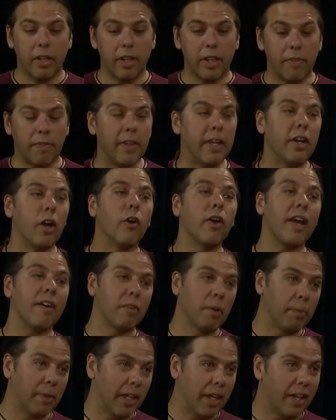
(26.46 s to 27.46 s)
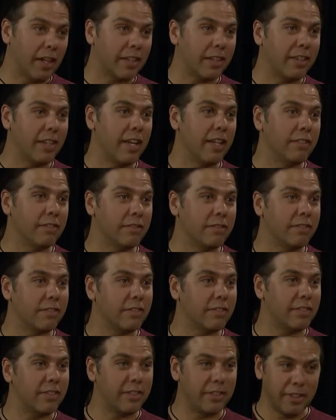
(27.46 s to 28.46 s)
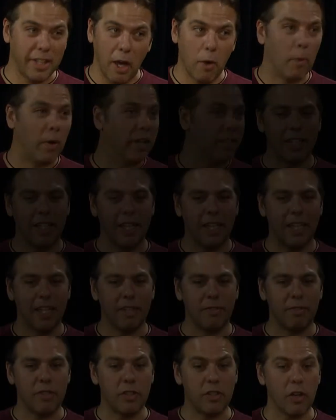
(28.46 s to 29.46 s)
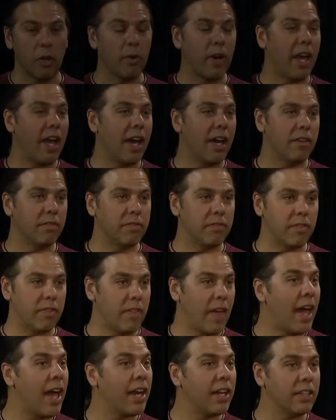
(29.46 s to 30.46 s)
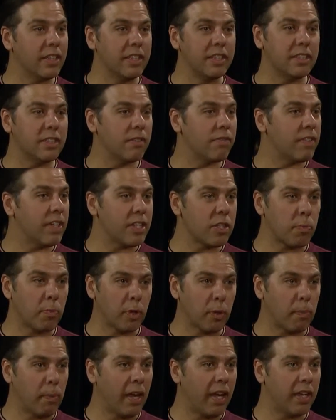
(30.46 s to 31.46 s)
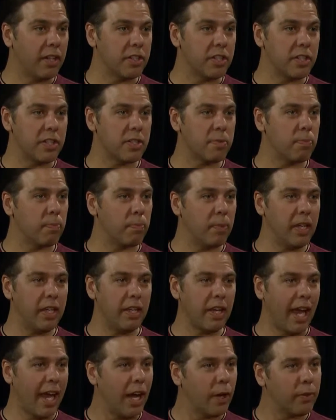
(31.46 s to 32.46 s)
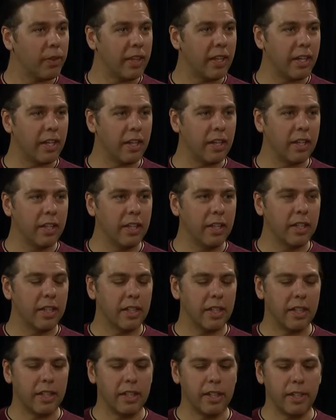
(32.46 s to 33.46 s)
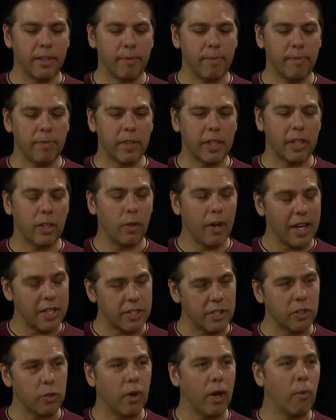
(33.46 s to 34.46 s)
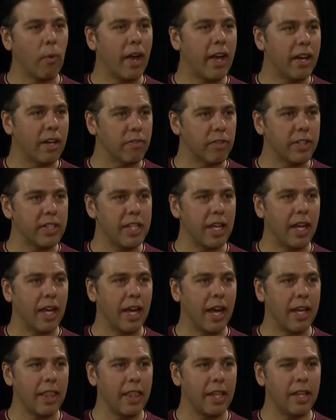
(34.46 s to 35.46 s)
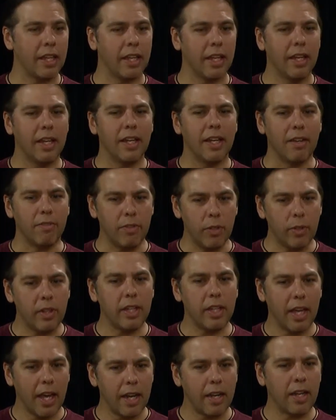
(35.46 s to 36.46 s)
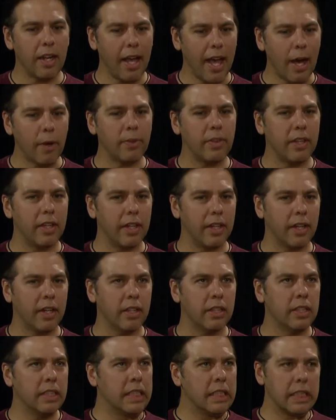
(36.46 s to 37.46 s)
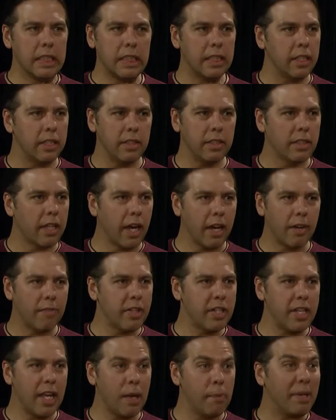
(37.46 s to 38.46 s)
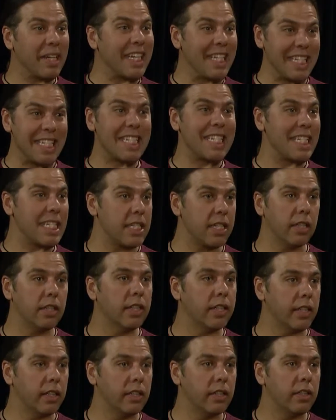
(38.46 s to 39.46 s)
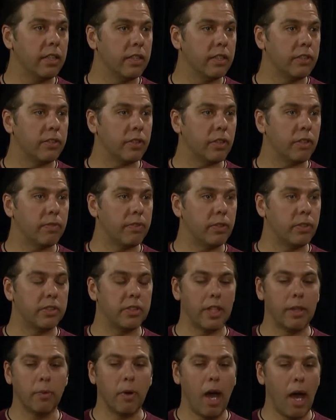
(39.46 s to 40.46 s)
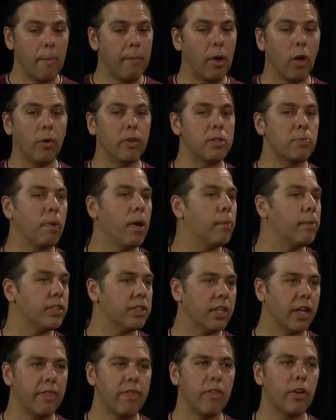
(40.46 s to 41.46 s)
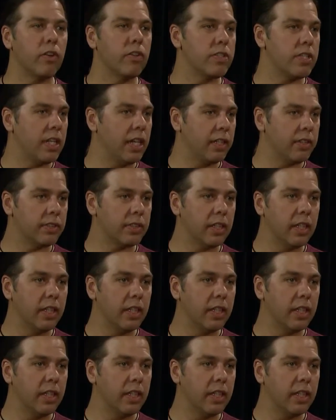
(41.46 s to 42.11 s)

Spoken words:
if they don't have a blog, then get one. And if you don't have that, at least a Facebook page. Just be out there. Like you were asking, do I write every day? I think if you can get out there, not every day, but consistently. So if you say, well, I'm gonna always publish on Thursdays,